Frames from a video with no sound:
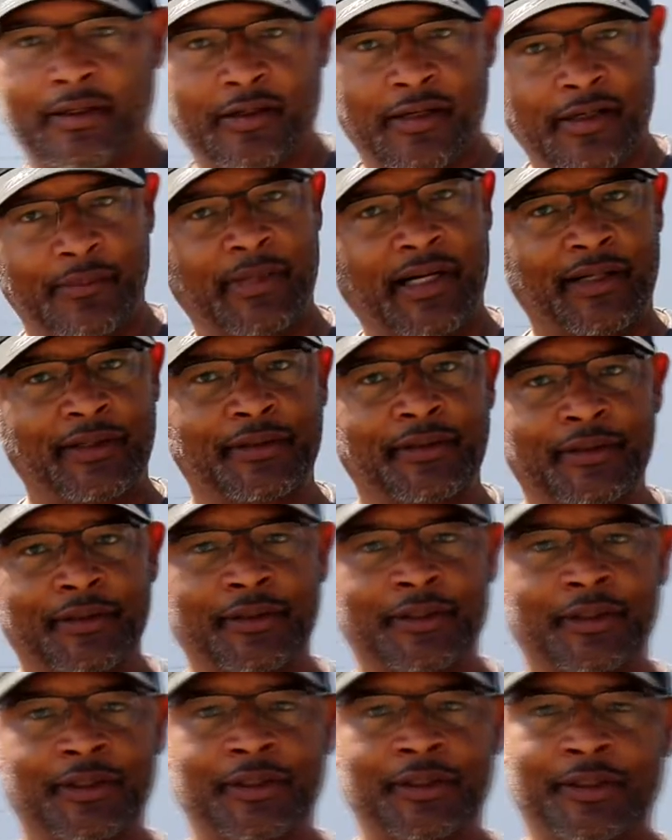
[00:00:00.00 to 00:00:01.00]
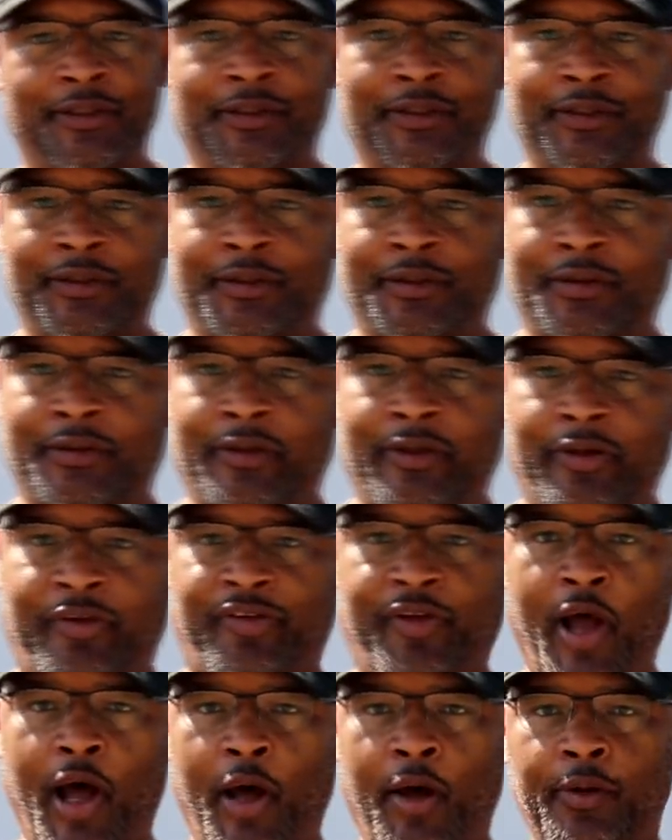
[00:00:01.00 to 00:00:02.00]
Come on.
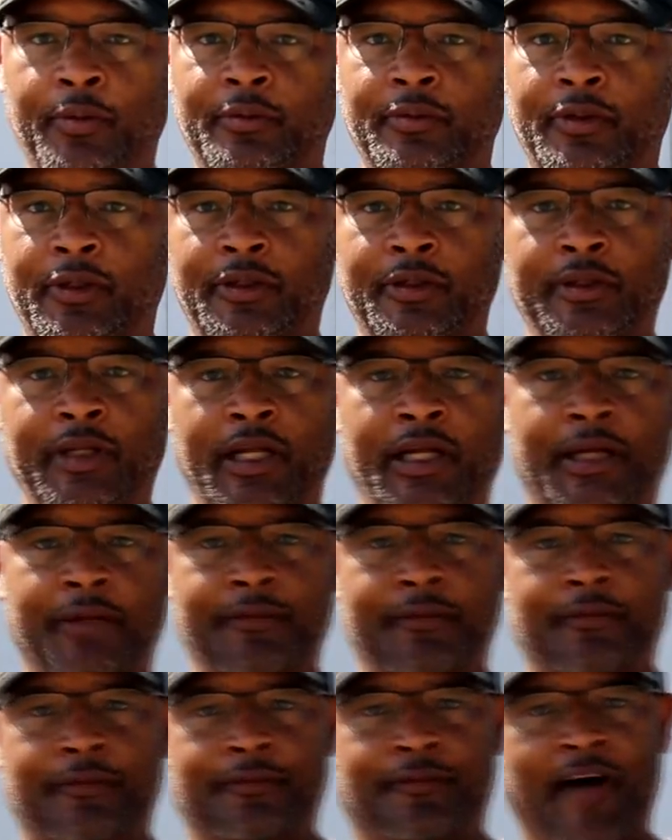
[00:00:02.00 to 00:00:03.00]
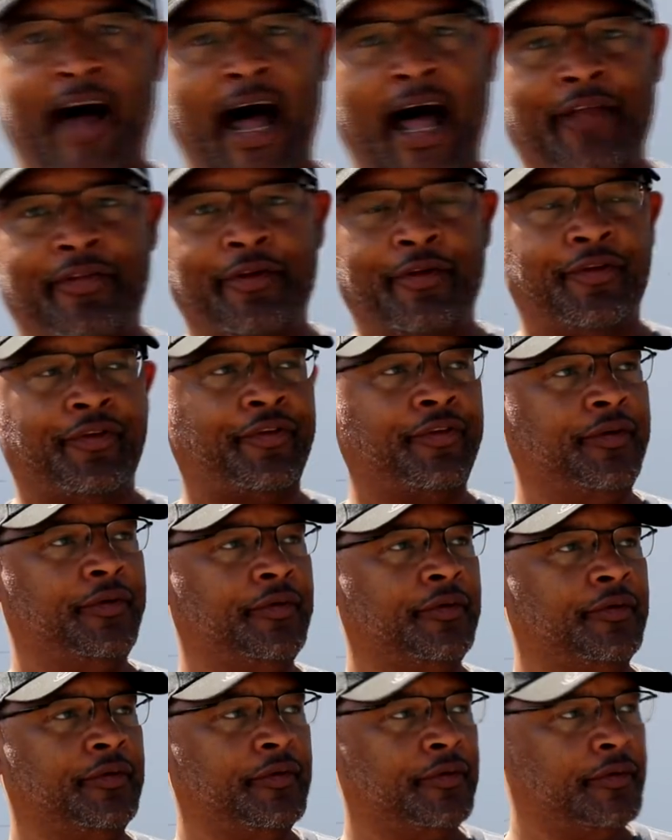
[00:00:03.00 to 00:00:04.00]
So, look, fathers,
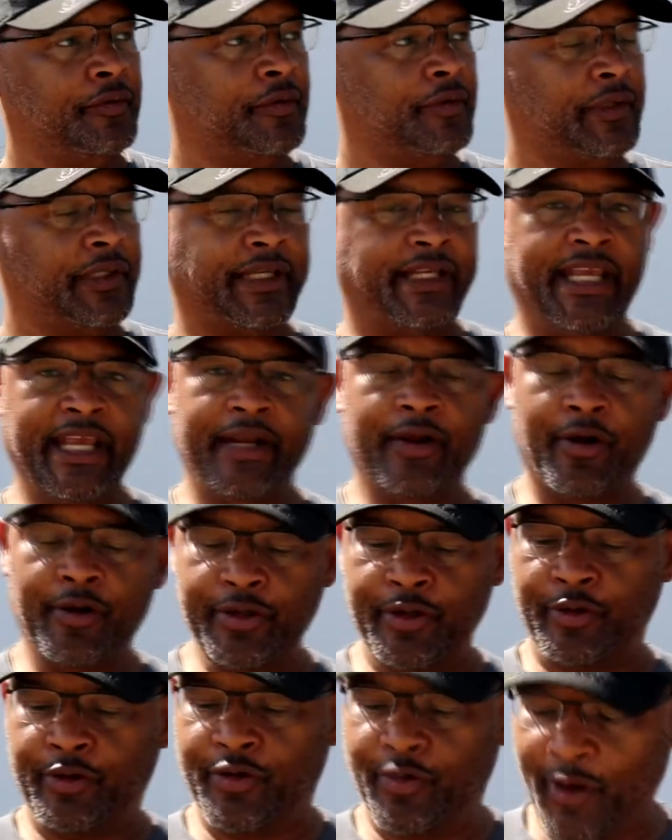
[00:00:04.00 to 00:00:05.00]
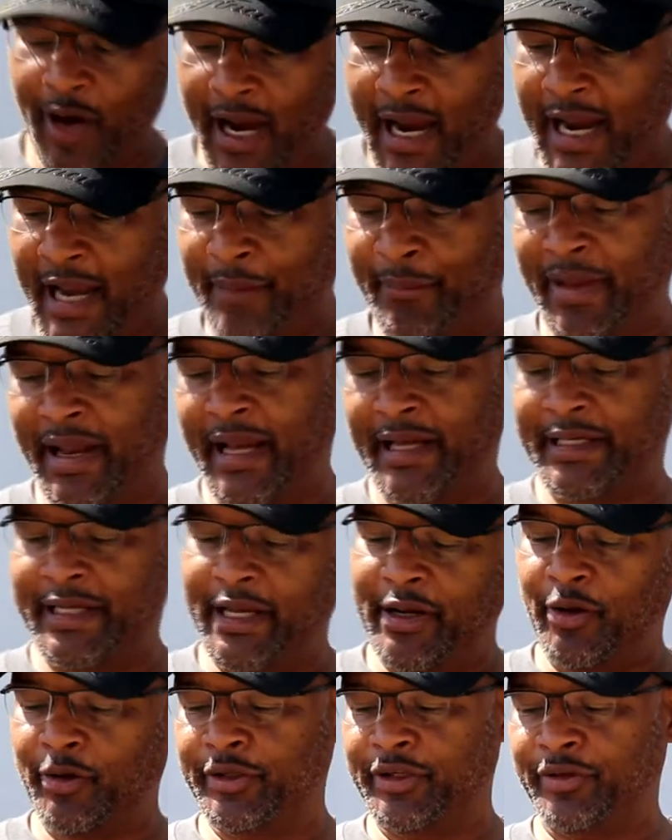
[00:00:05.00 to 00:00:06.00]
get on your grind, man.
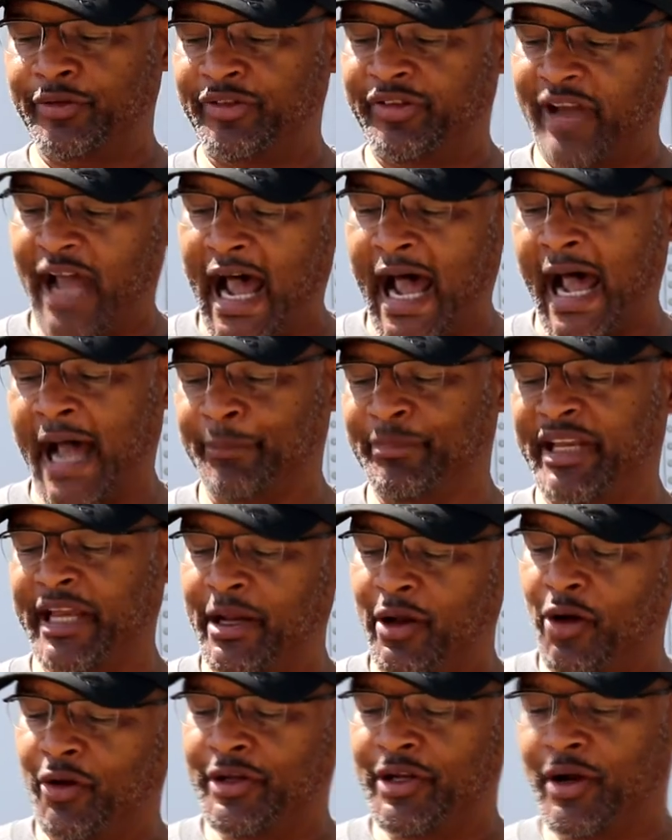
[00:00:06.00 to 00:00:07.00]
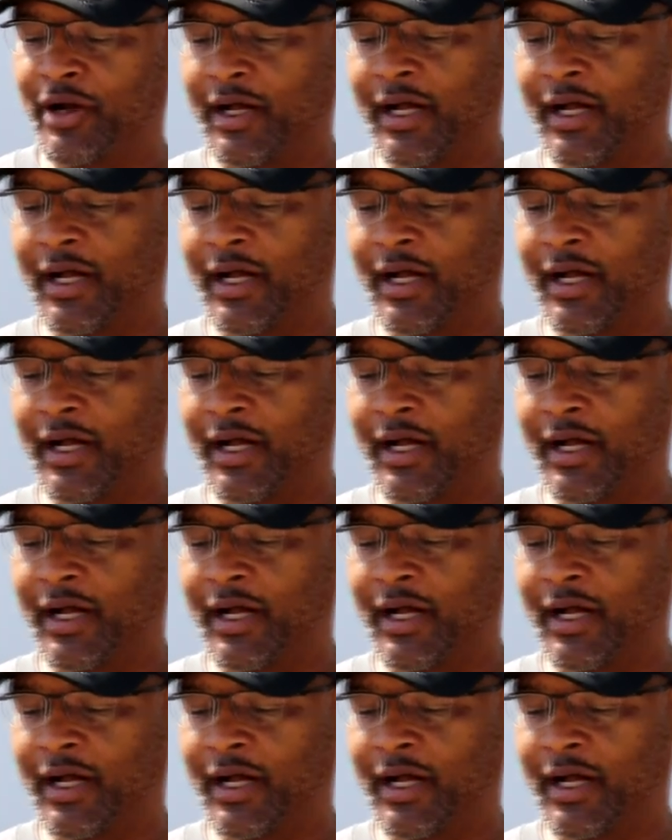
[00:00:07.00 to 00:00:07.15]
Get on your job. Get on your